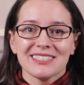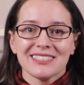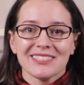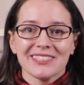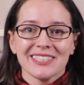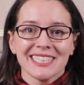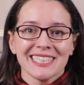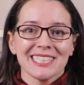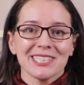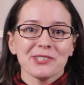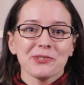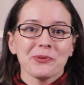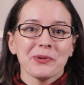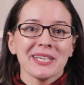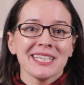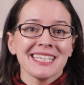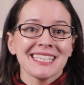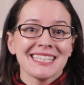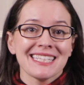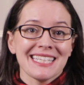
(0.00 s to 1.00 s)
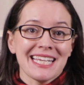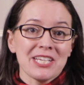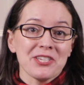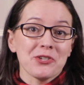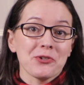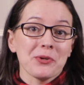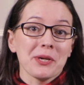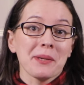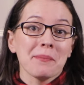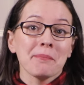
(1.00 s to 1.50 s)
During the 20th
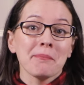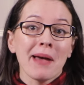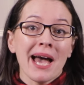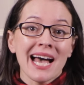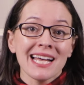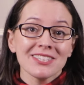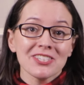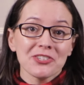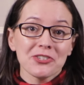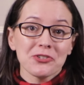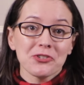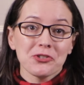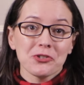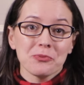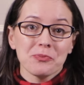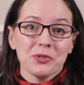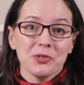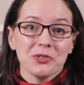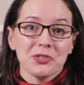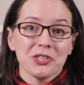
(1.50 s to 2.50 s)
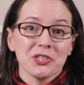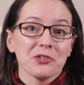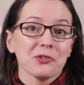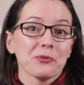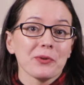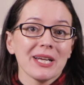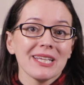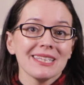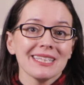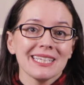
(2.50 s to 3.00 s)
century, mass distribution
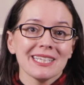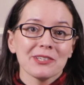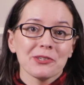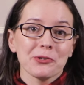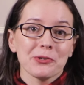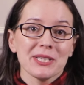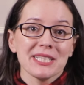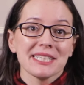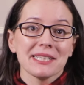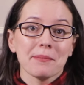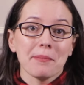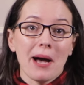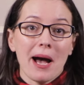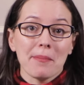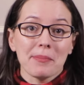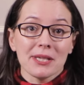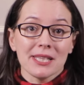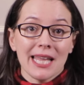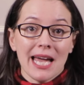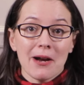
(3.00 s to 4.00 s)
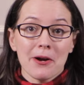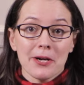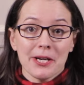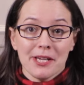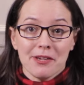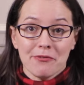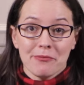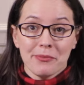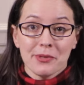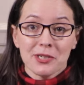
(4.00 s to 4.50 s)
greatly increased the
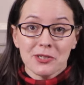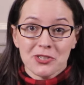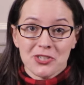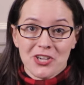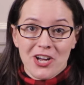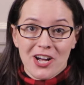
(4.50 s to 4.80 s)
popularity of milk